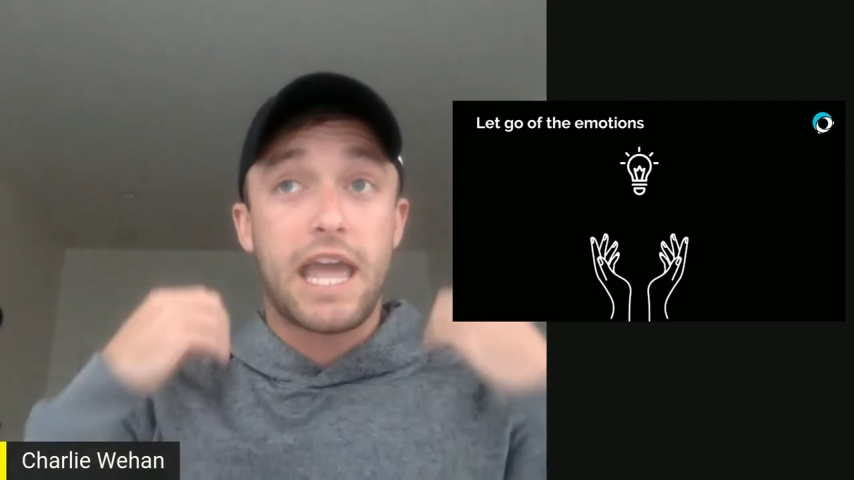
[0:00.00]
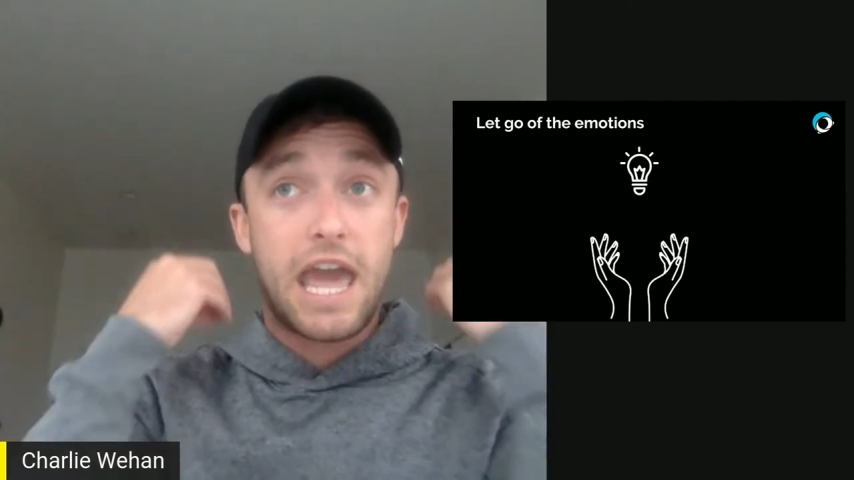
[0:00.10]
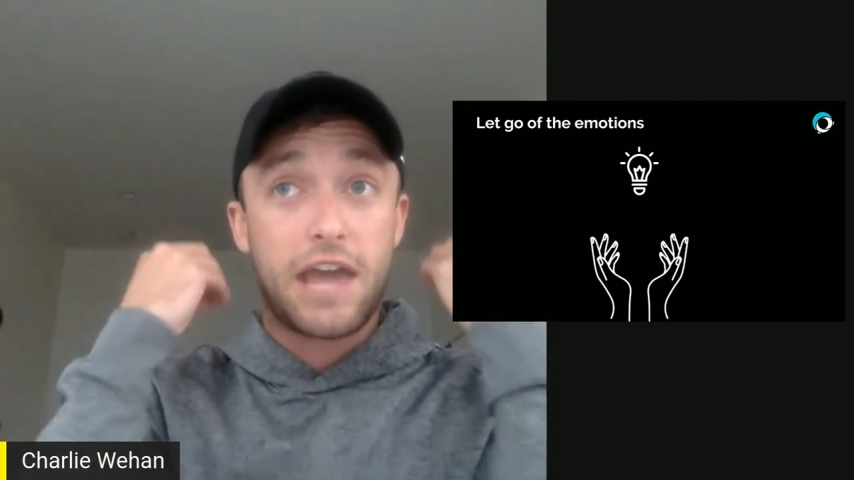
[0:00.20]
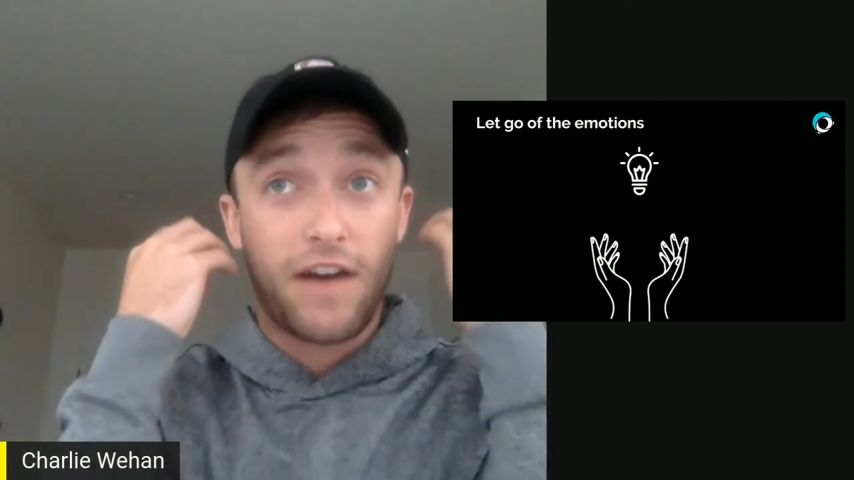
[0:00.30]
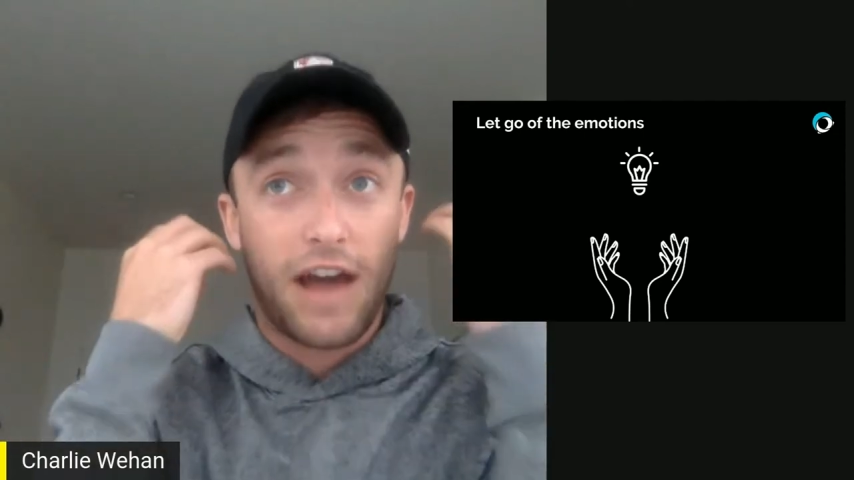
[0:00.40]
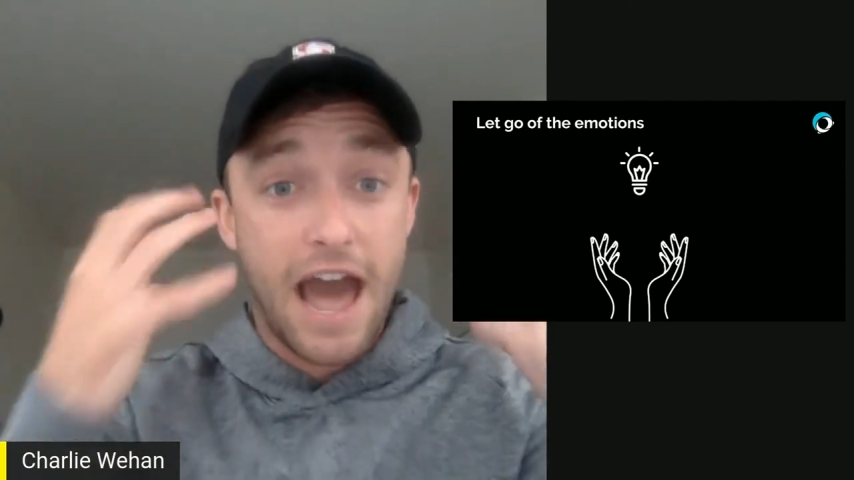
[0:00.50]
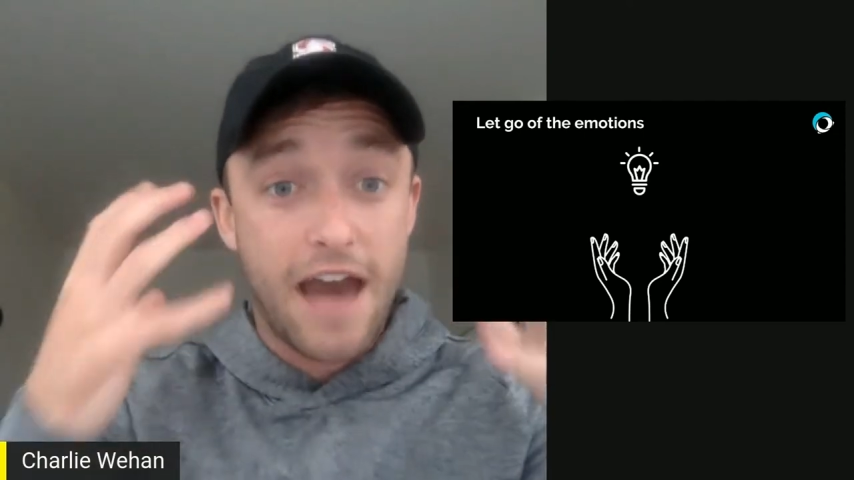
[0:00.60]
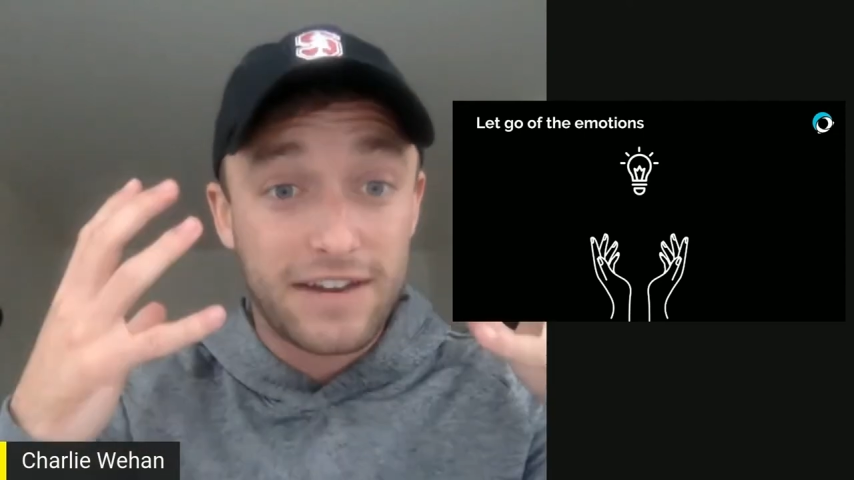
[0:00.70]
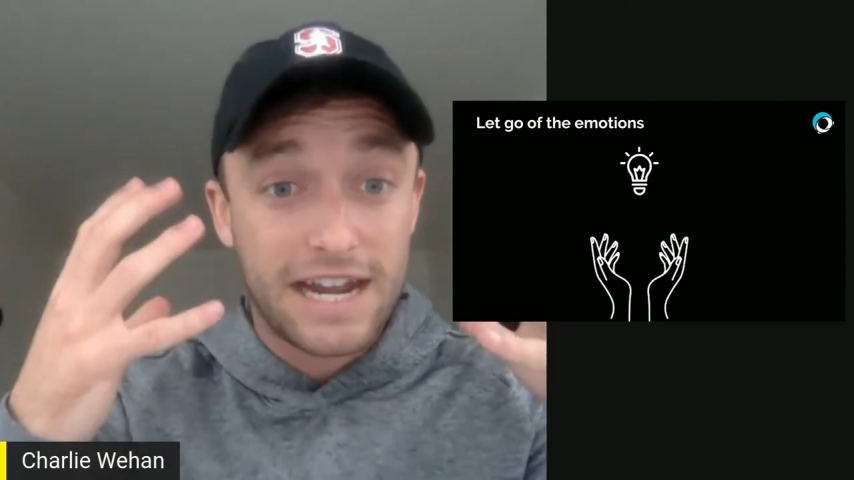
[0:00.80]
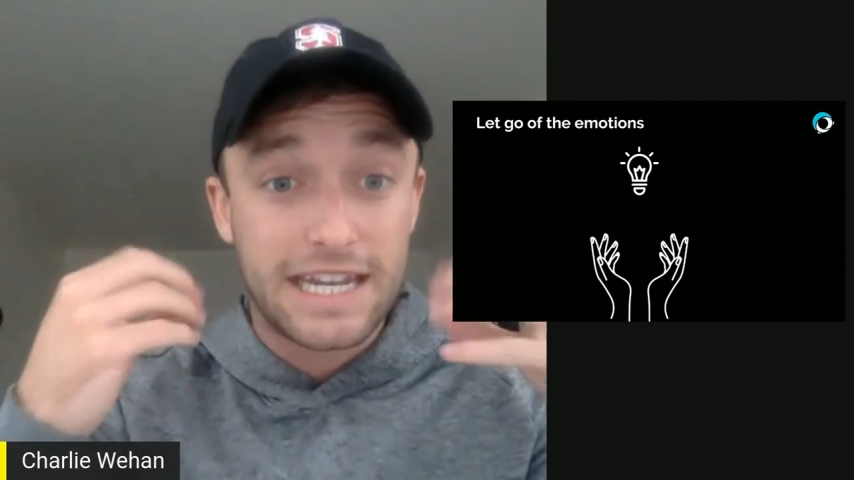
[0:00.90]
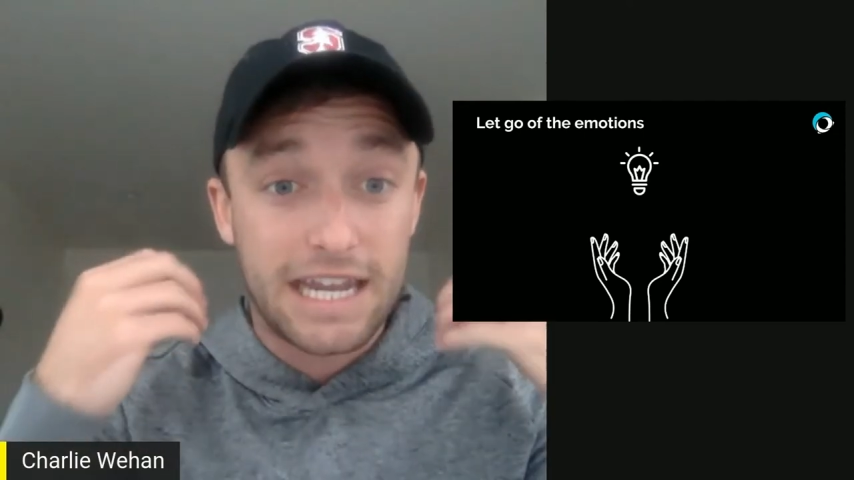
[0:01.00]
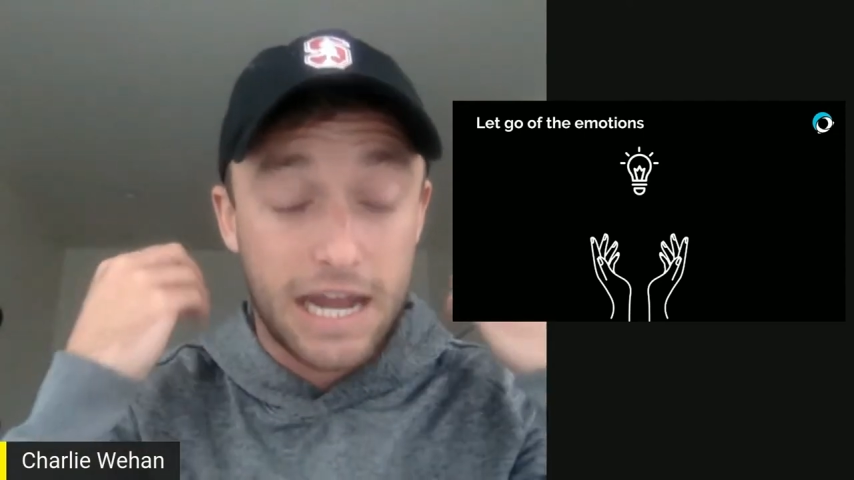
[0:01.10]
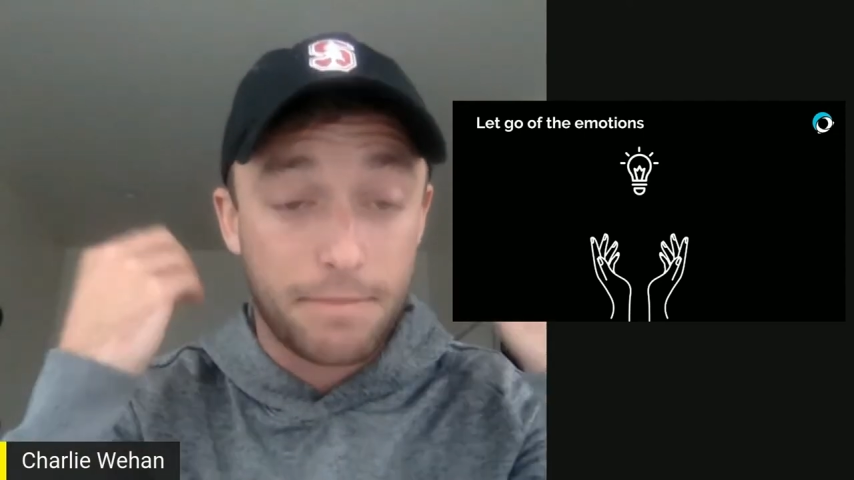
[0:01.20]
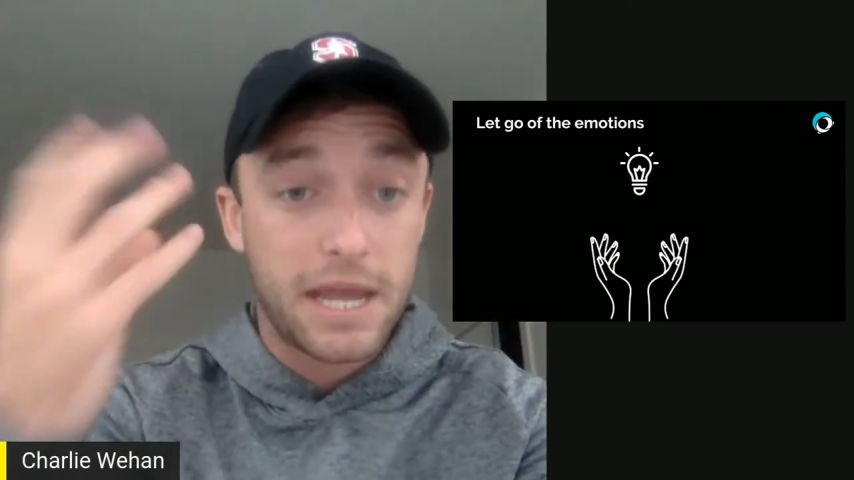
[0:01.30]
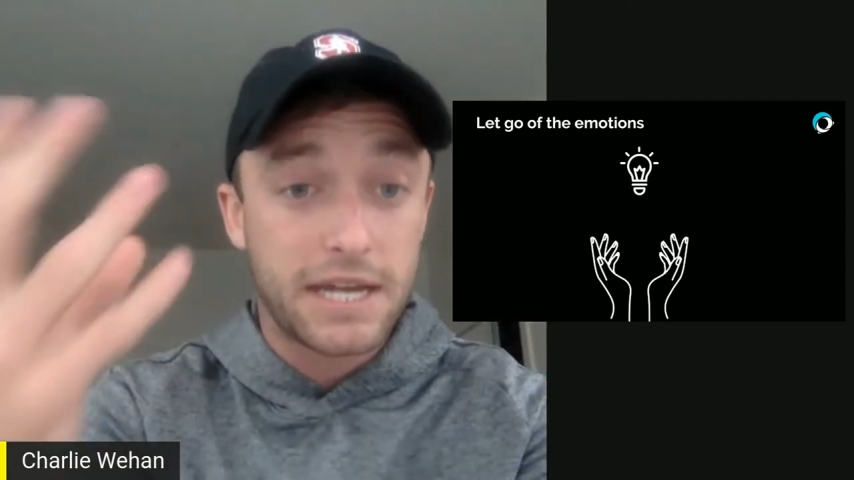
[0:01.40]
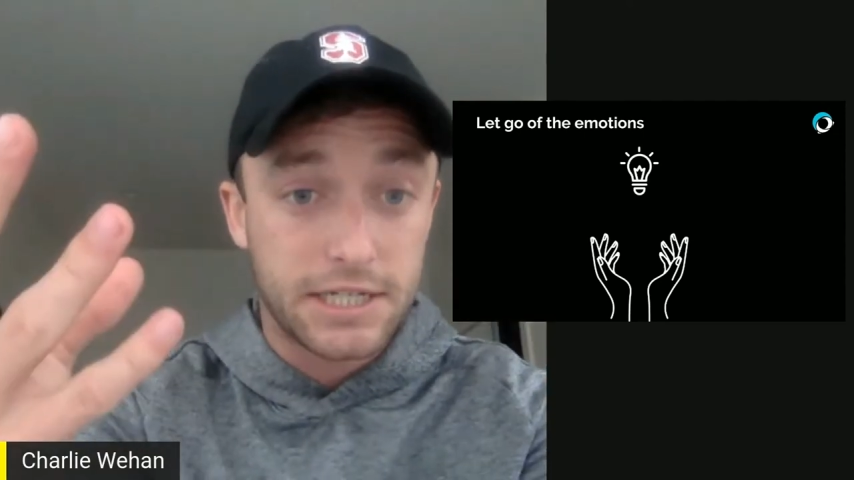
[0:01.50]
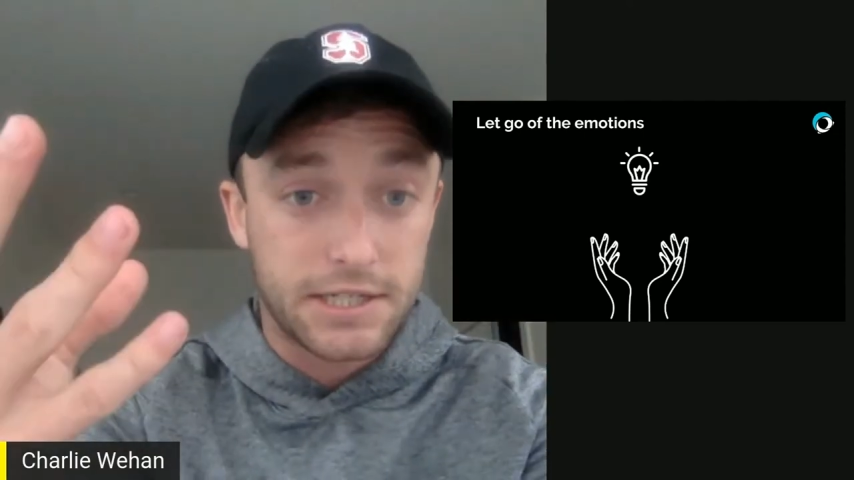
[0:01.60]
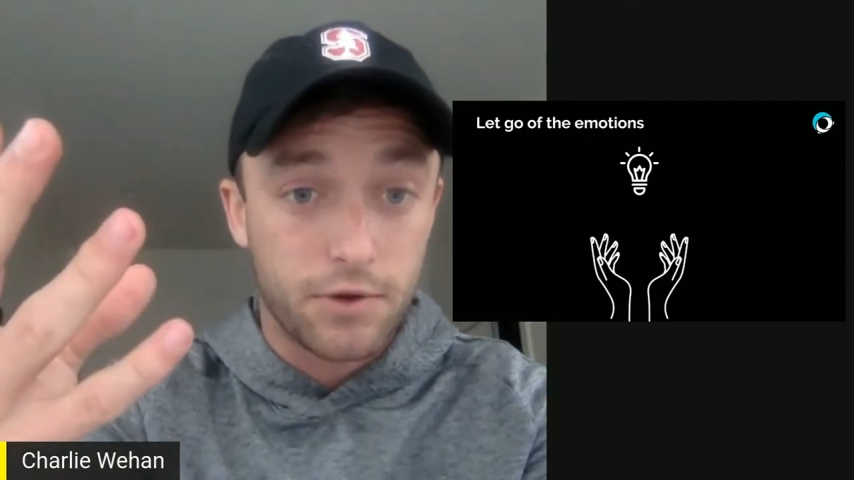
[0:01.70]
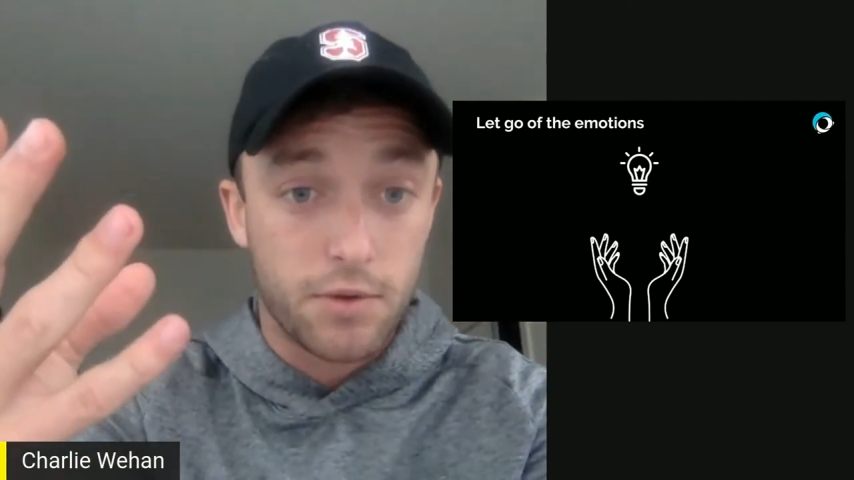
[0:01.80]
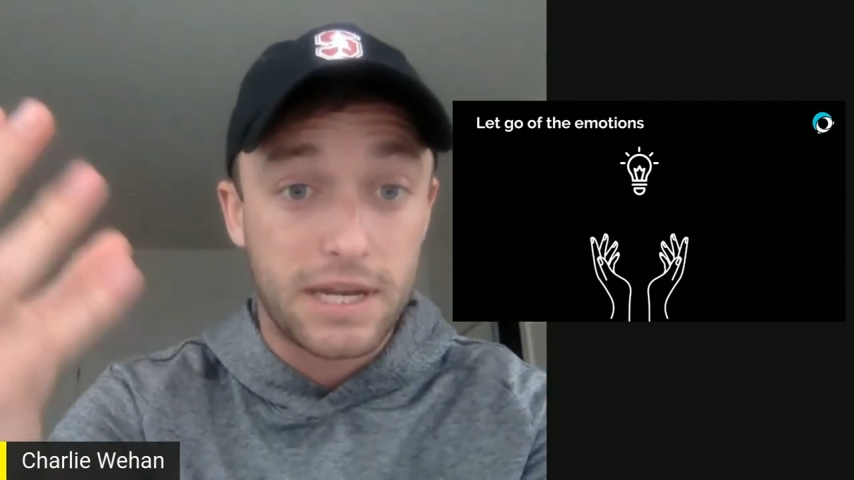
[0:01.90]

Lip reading: hey, if I have an idea and I pitch it to him,